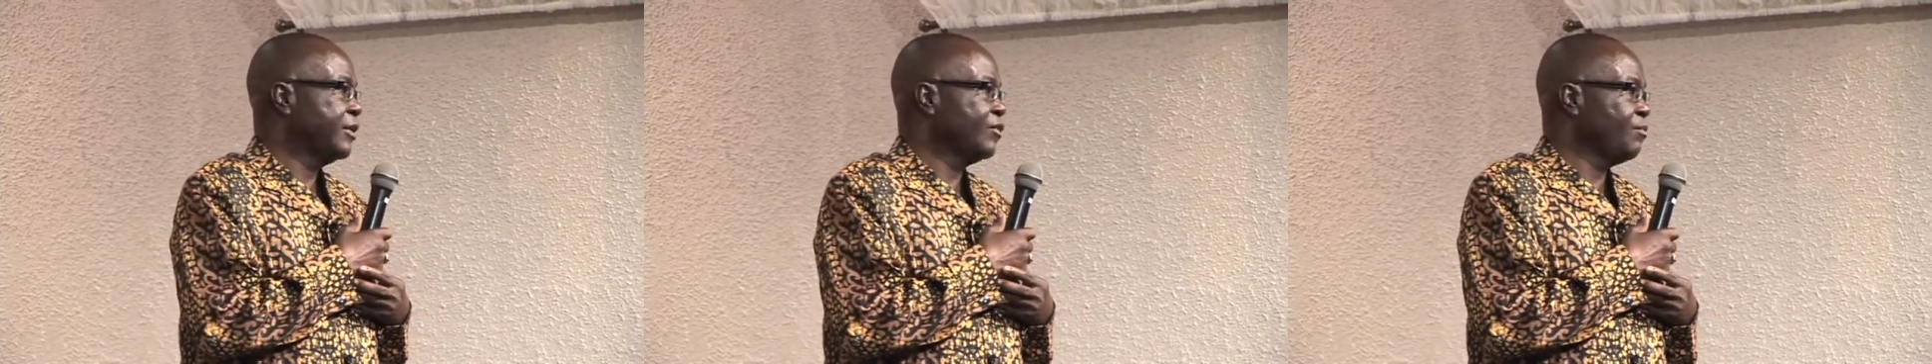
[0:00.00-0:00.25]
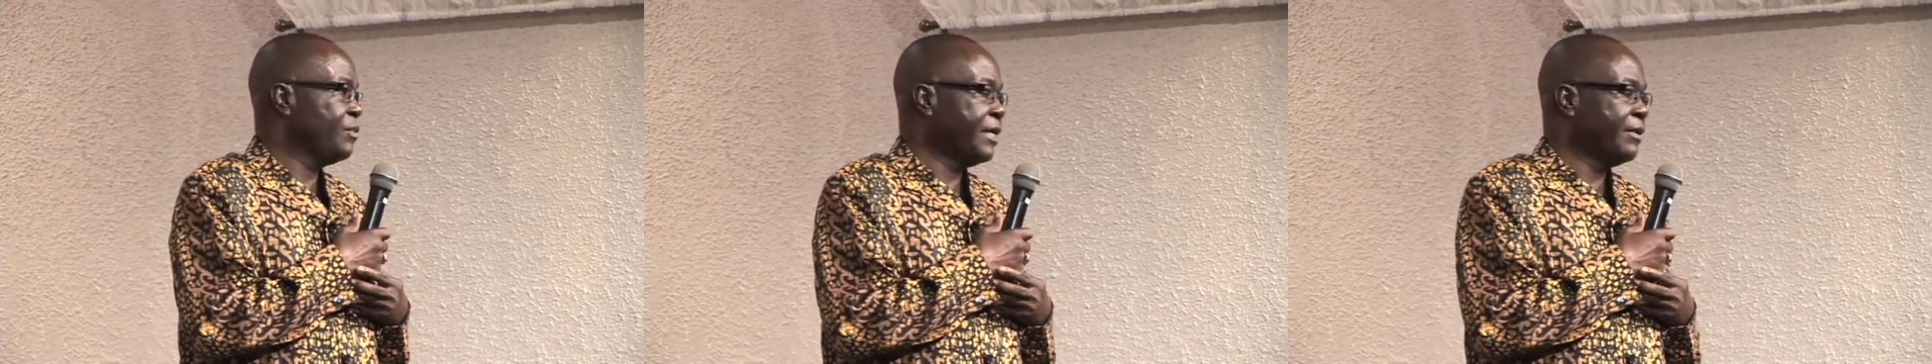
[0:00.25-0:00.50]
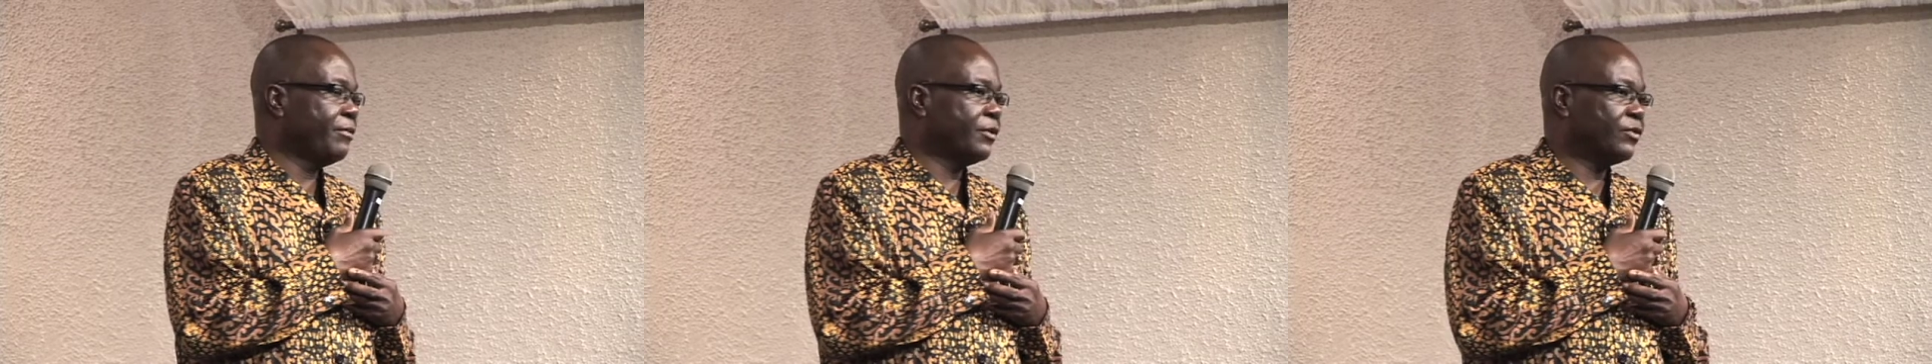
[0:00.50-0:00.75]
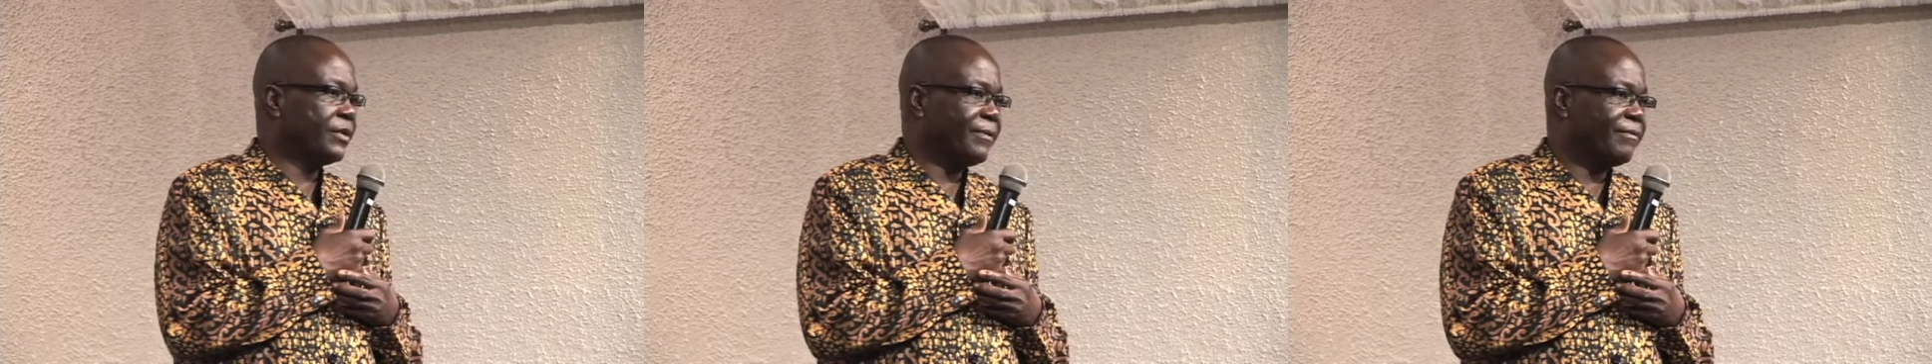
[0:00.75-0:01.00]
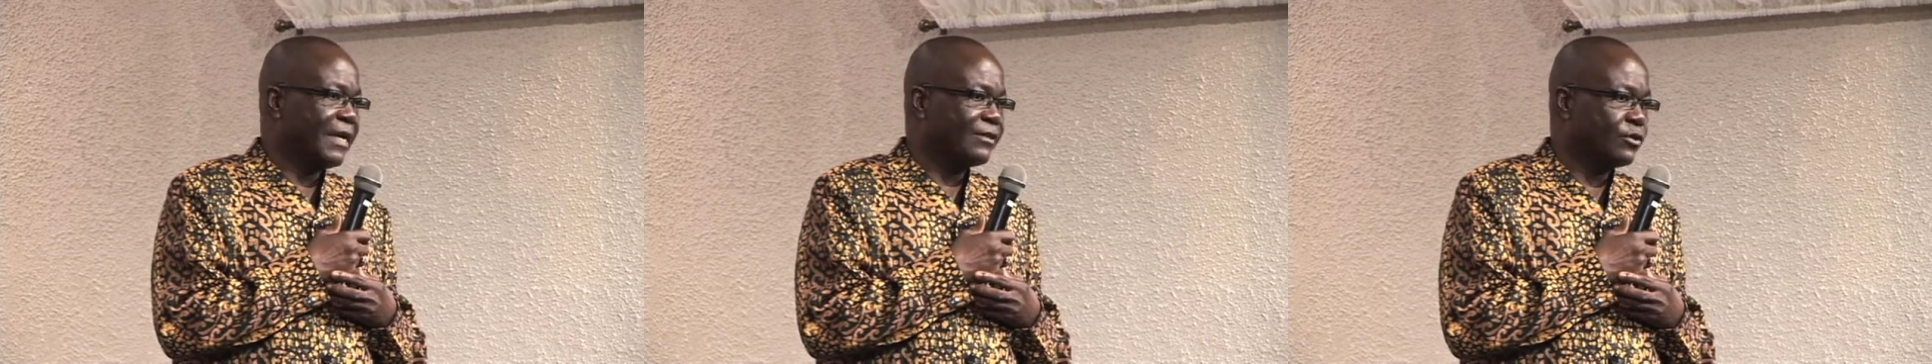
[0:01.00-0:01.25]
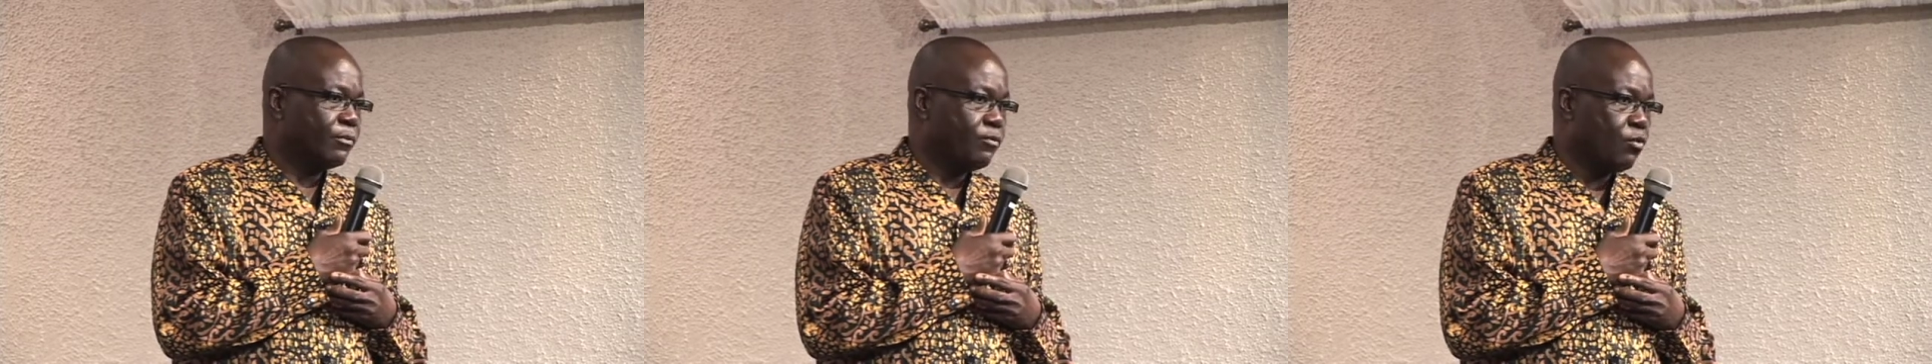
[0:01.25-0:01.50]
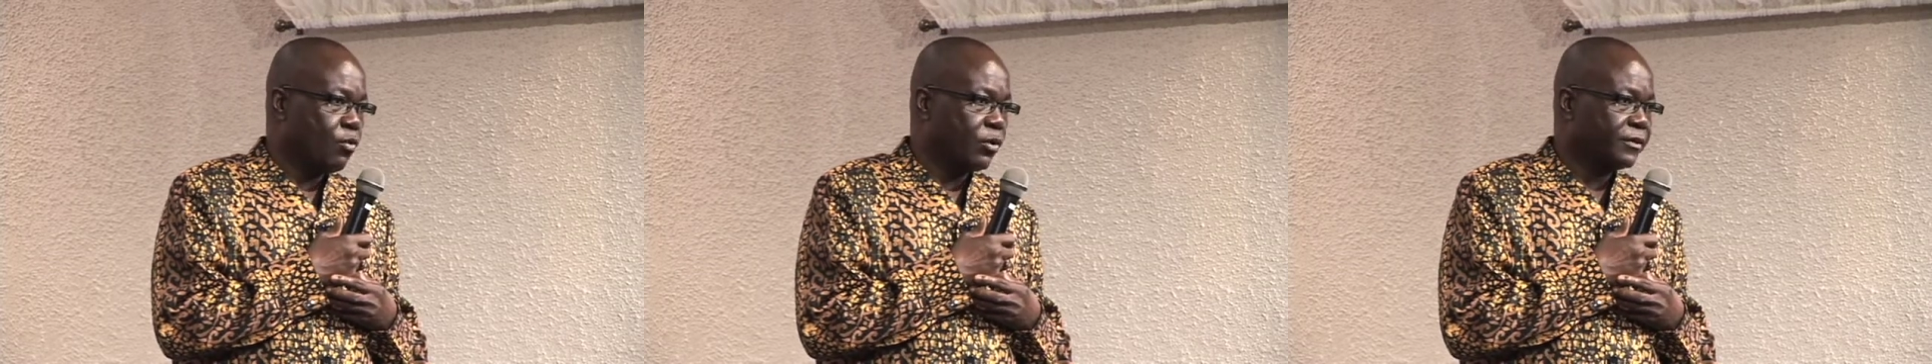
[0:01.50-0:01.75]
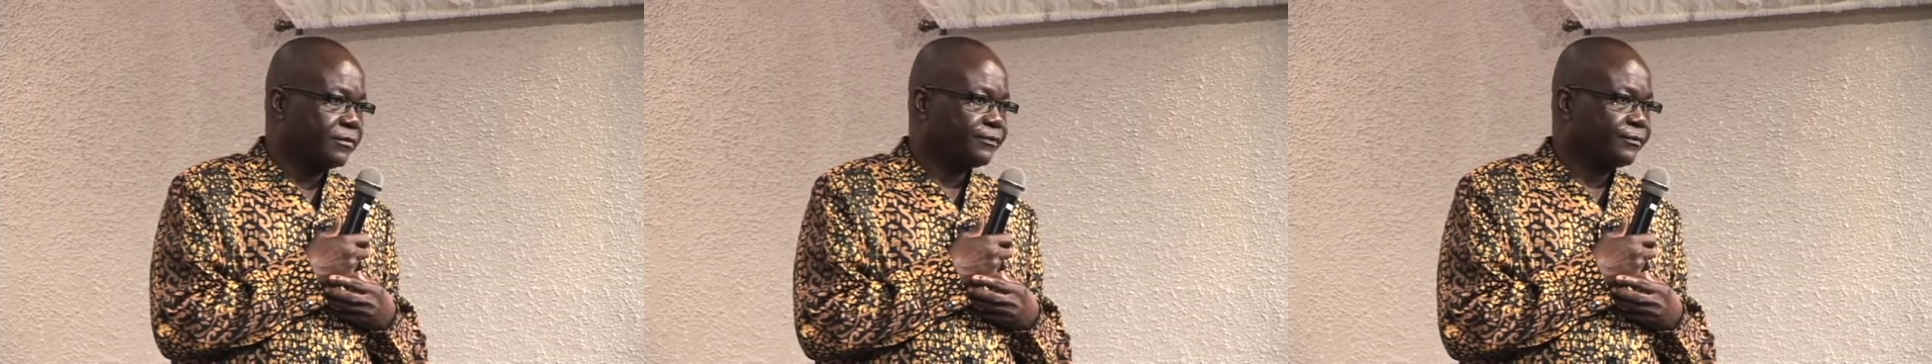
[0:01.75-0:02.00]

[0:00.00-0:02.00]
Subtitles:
to be able to give that support.